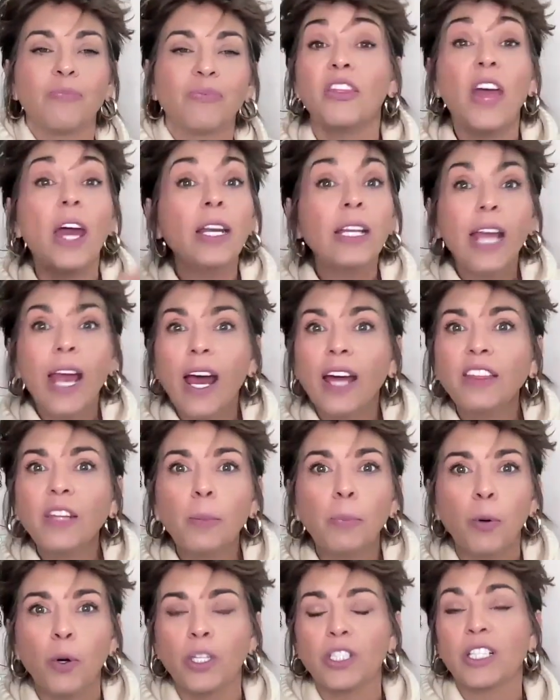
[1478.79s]
Then Kathy
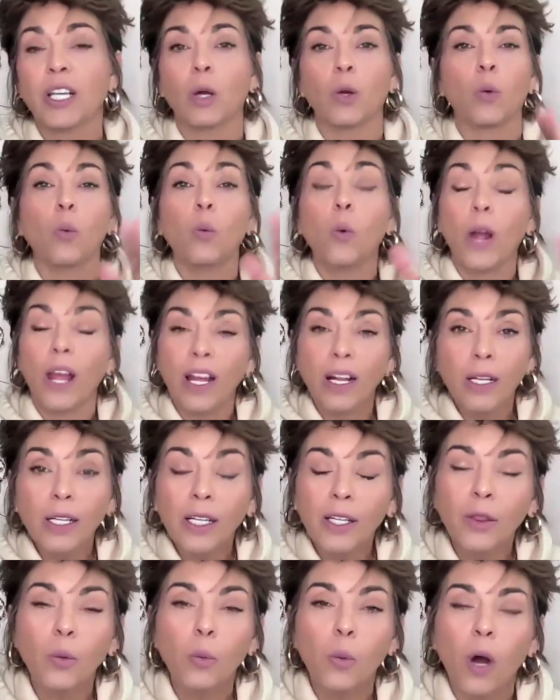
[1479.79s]
points out a whale
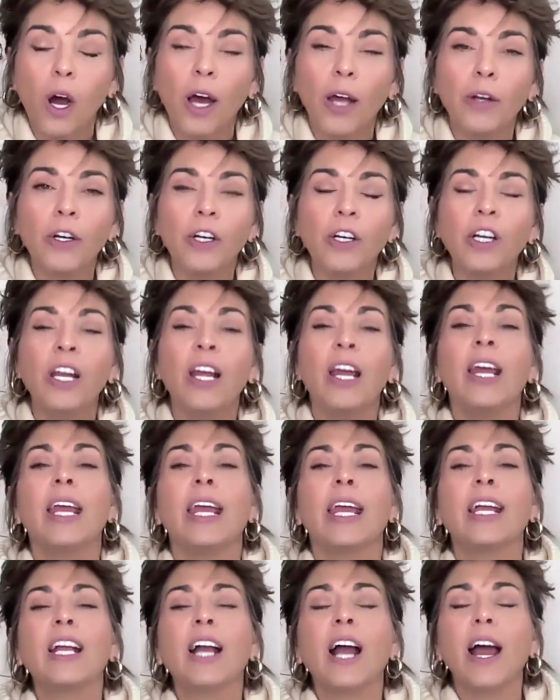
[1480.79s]
in the water,
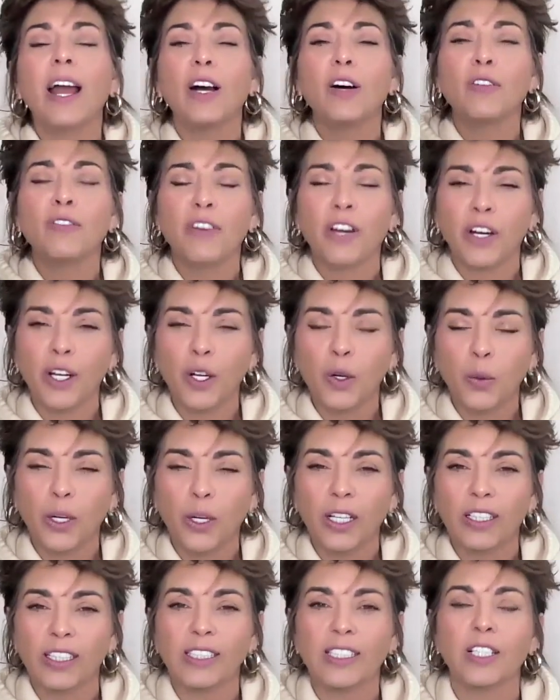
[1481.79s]
and Kyle very
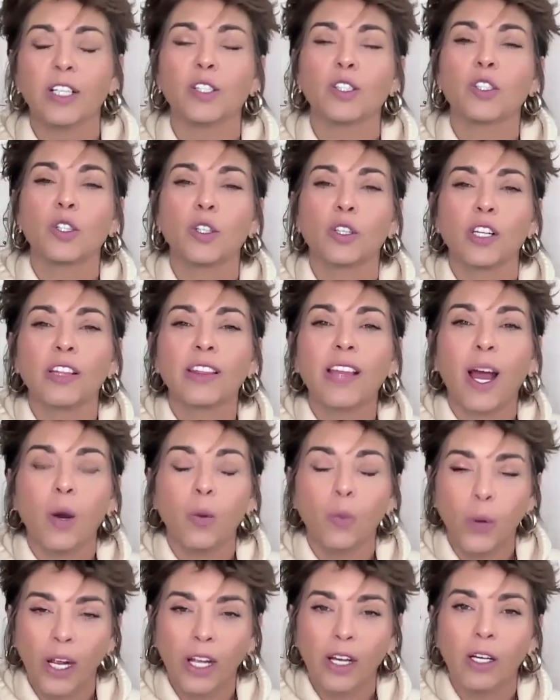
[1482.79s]
quickly tells her that
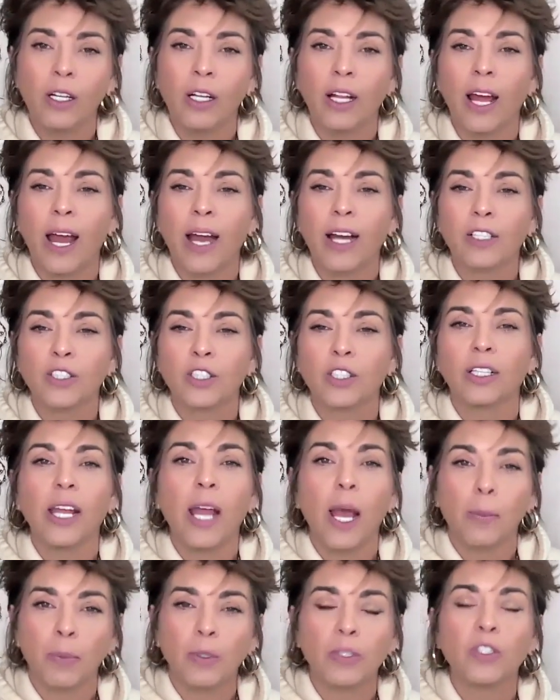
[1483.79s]
that whale actually
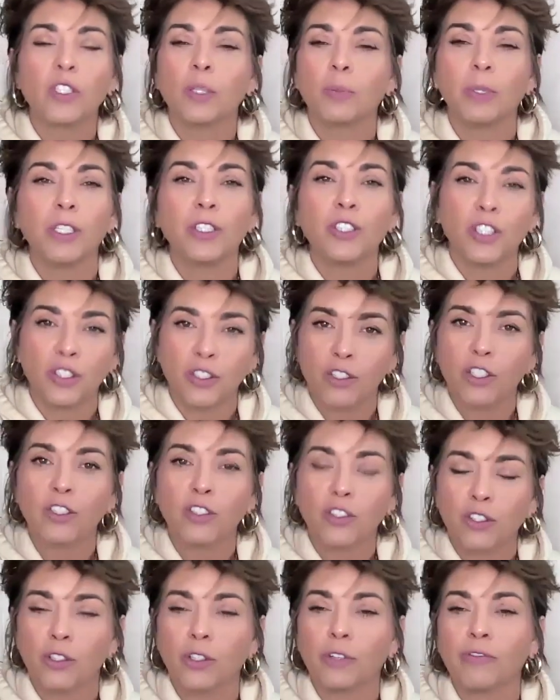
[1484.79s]
happens to be just a
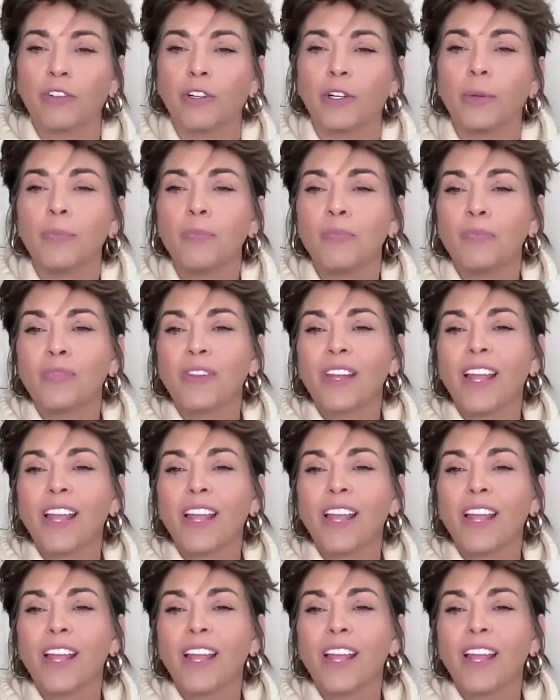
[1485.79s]
surfer.